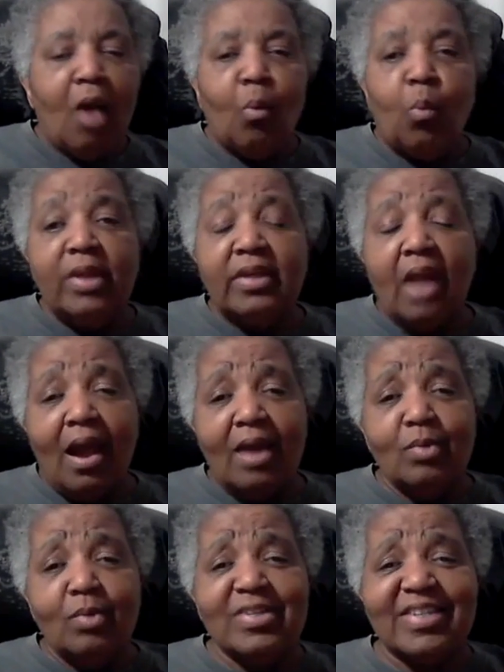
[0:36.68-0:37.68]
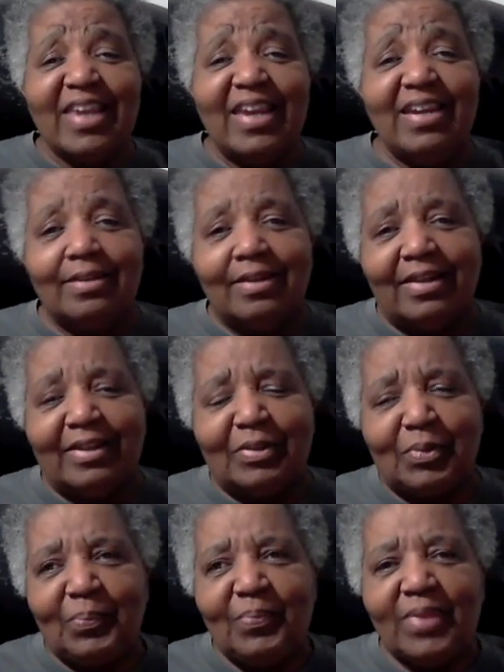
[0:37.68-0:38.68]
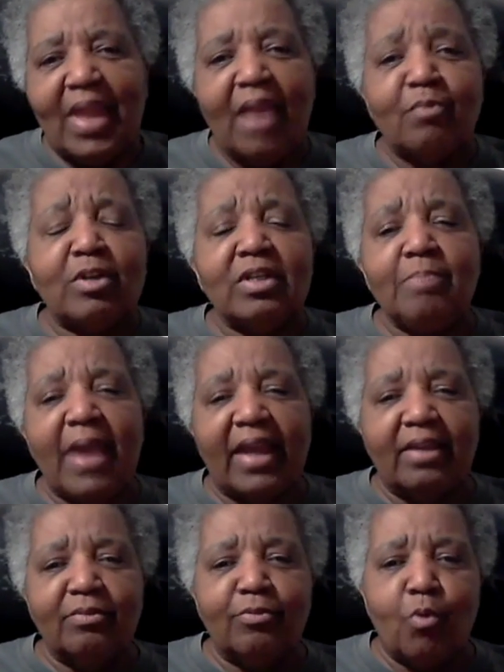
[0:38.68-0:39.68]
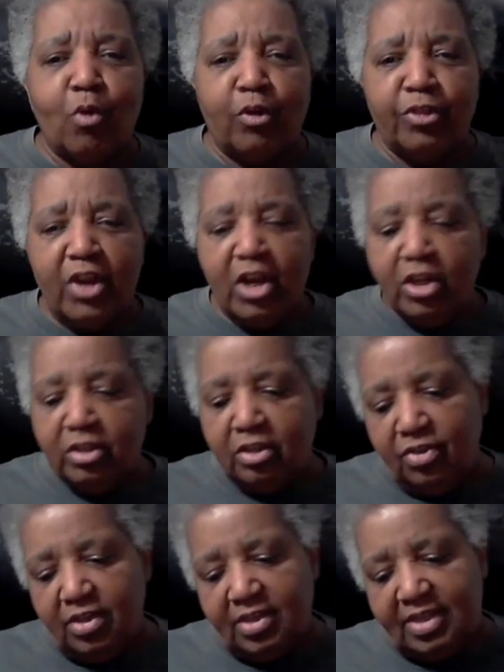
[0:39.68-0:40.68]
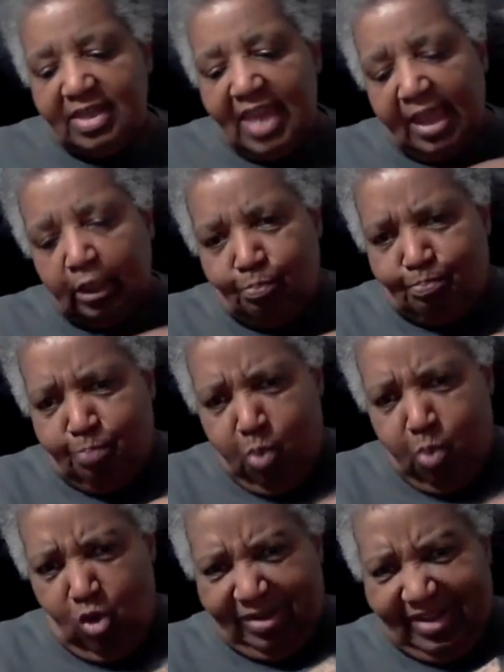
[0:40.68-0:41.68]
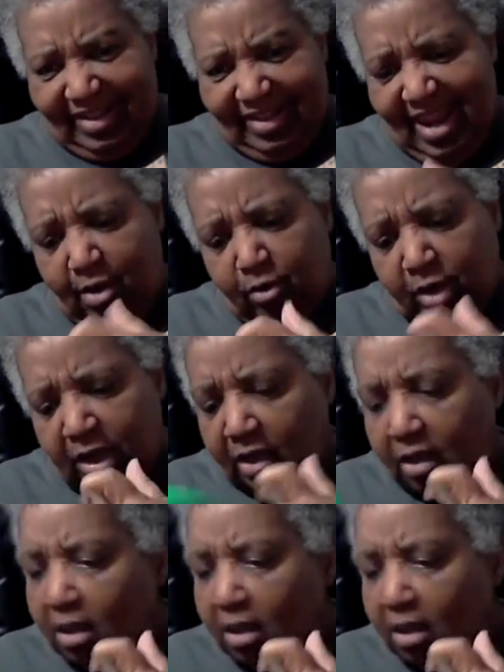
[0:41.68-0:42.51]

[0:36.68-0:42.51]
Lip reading: When I was a kinkly and running back and forth to the Seattle, Portland area,